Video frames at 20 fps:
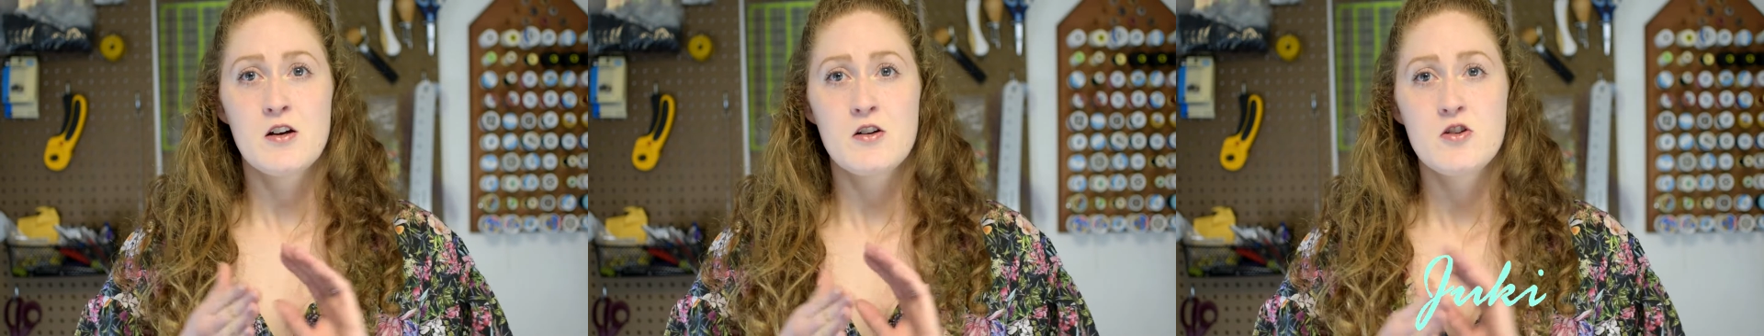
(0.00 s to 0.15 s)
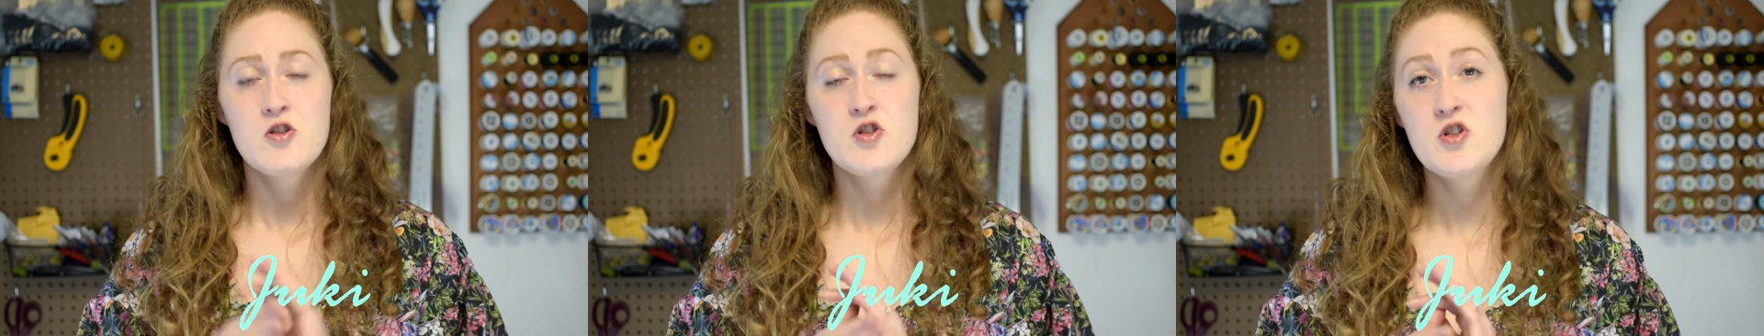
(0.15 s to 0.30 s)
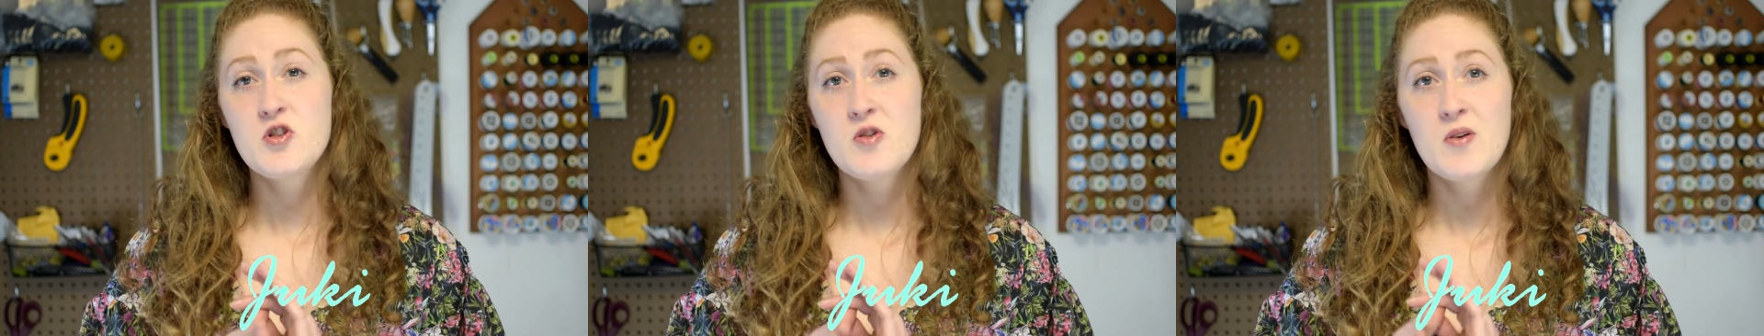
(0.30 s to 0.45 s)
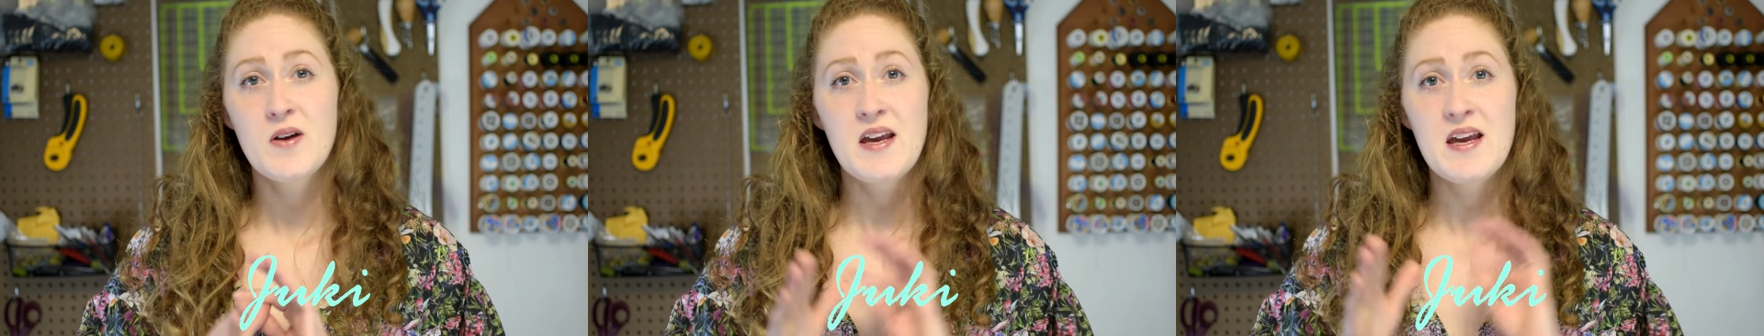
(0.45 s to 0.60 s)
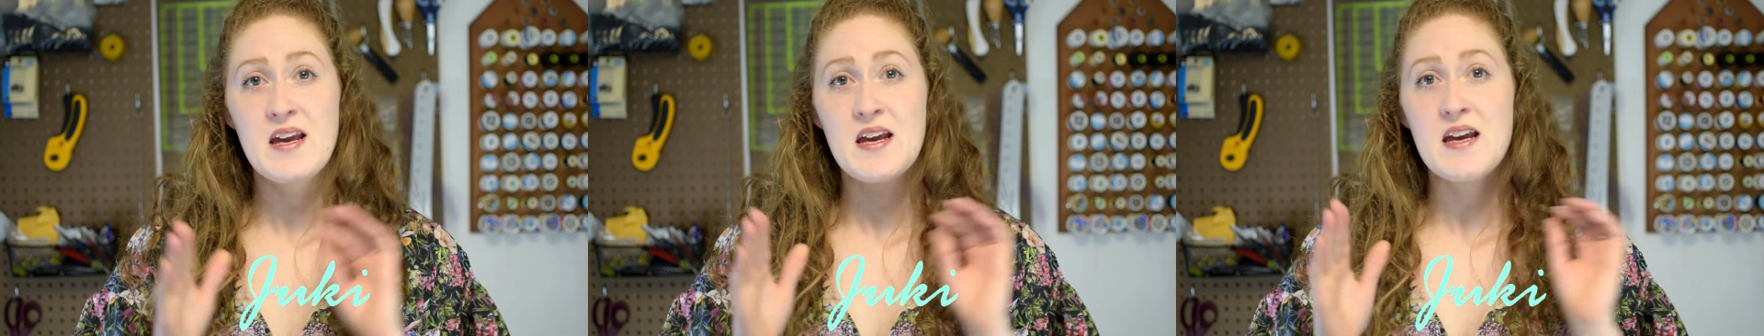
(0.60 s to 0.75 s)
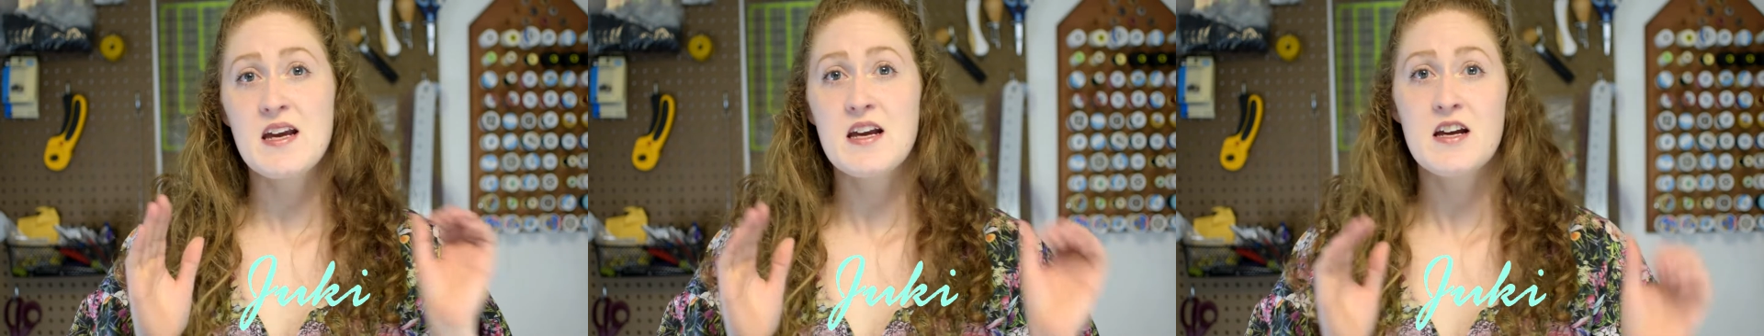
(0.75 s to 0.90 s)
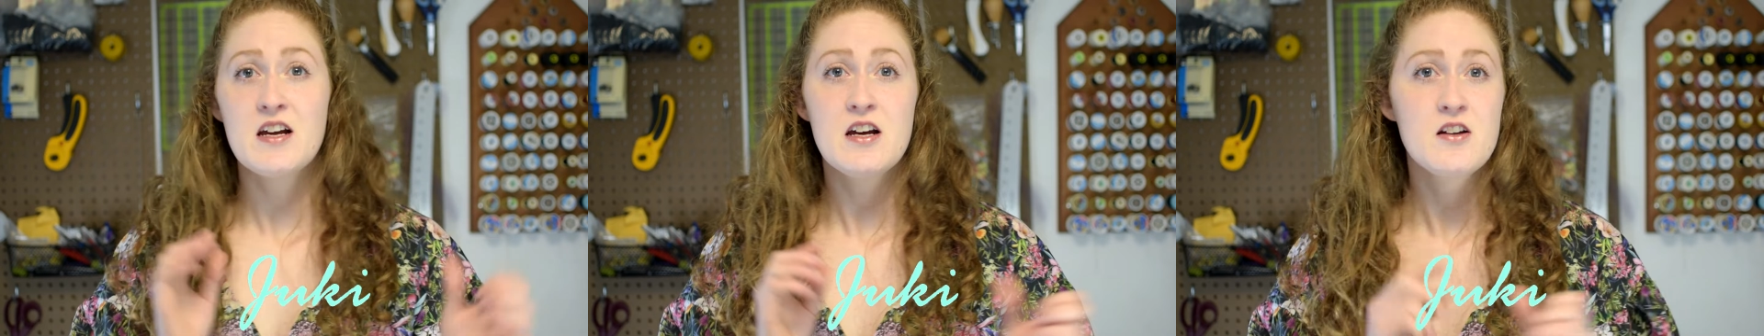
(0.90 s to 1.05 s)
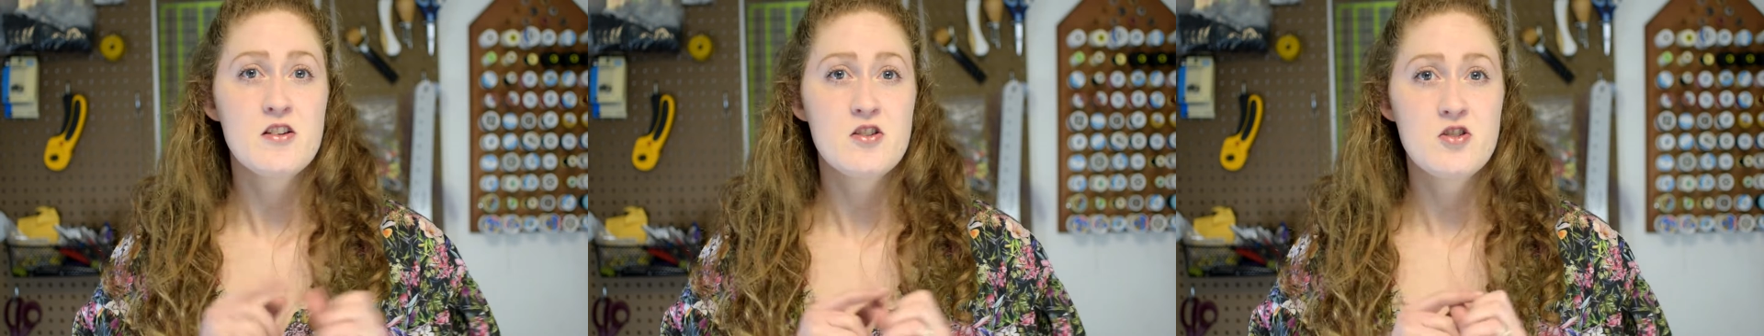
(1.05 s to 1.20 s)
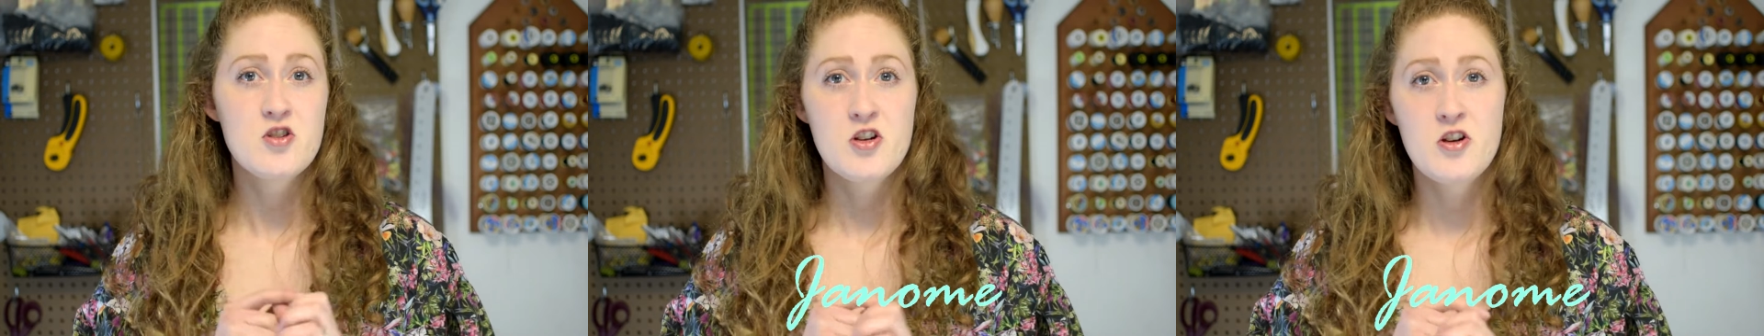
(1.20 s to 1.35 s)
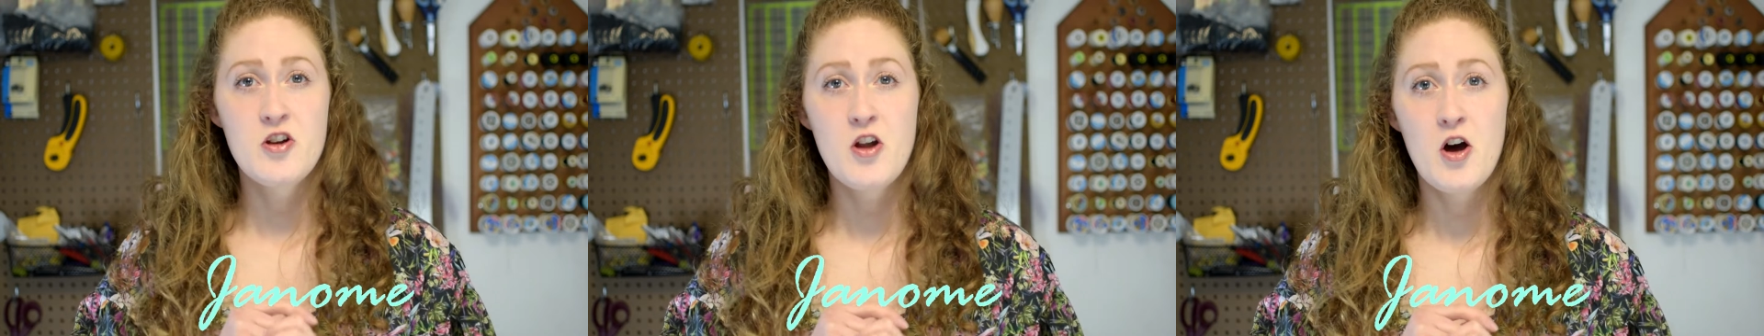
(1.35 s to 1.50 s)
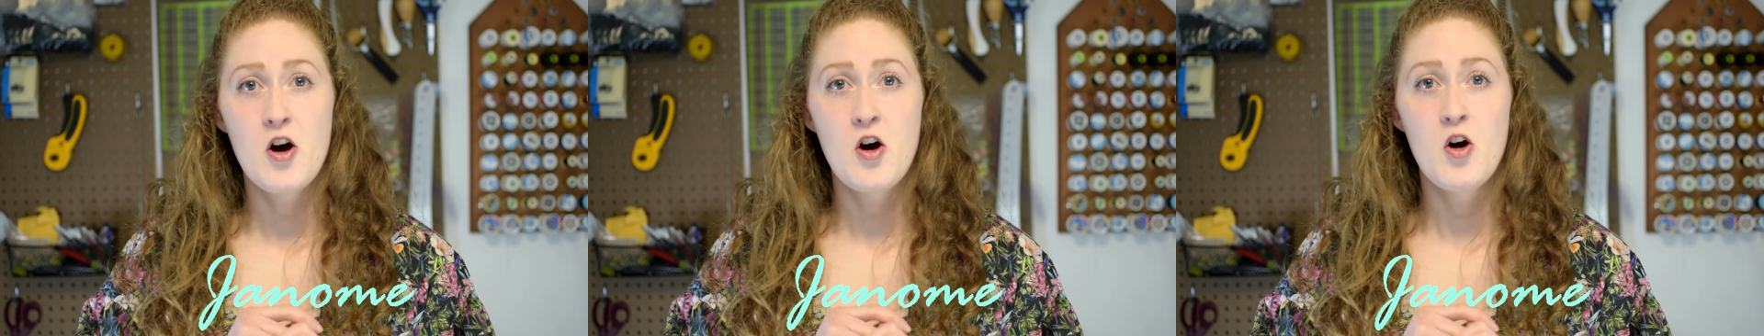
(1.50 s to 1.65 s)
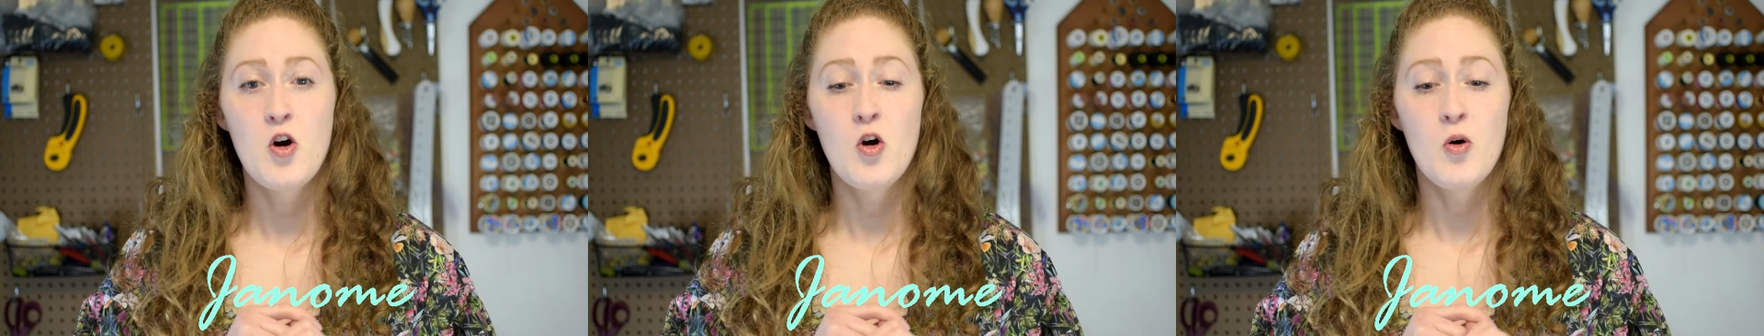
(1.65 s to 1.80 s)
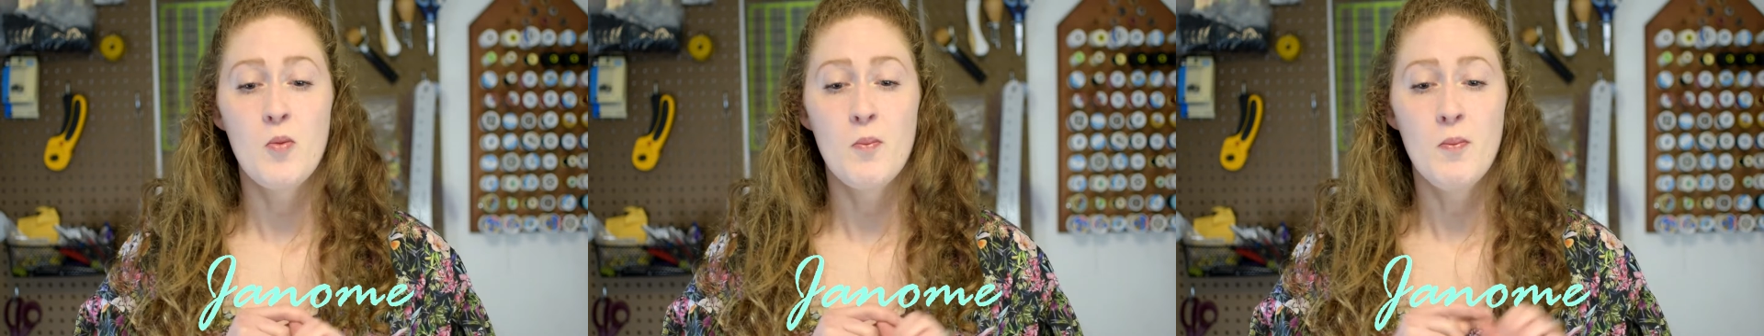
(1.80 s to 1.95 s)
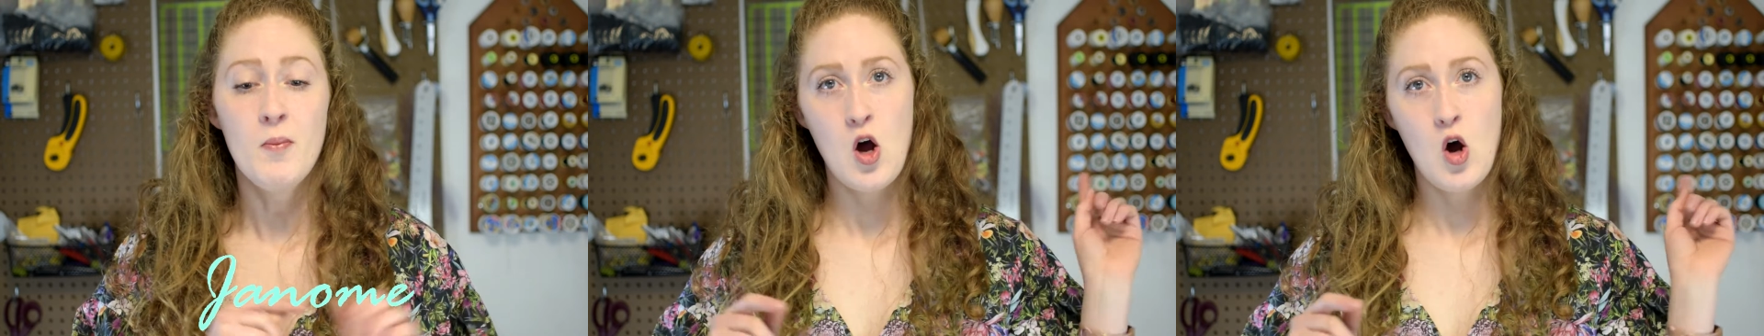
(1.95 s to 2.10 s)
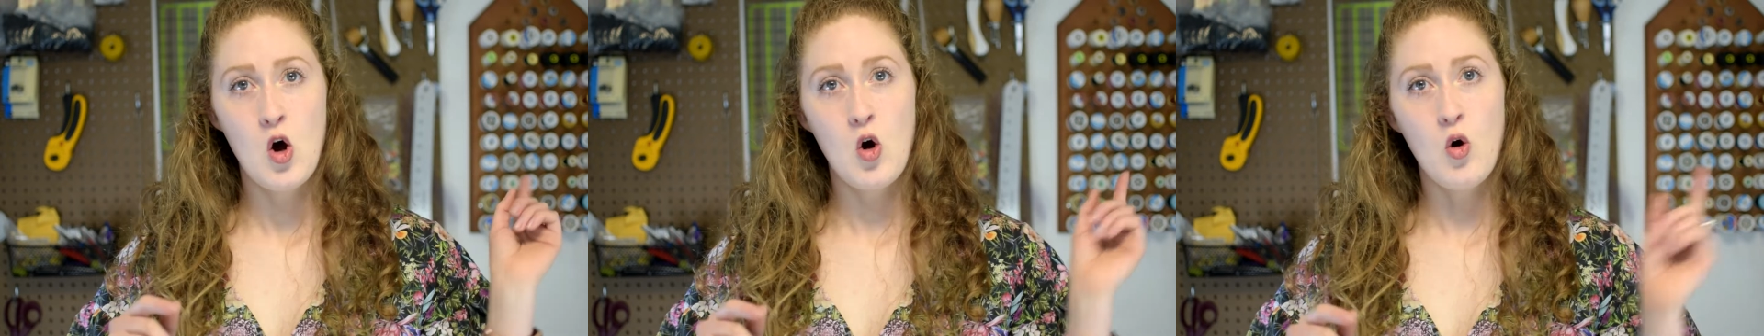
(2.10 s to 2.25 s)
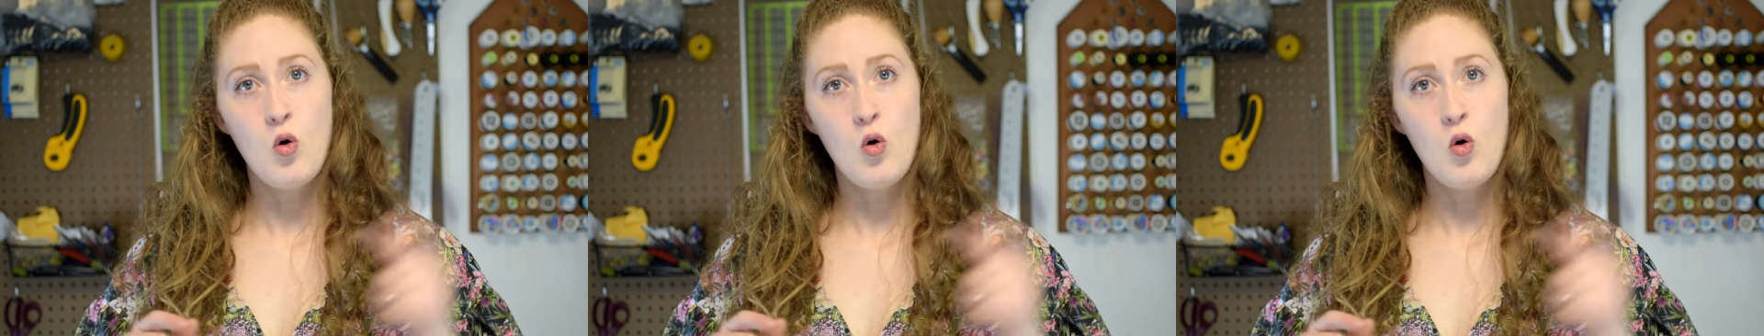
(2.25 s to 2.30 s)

Juki, Genome,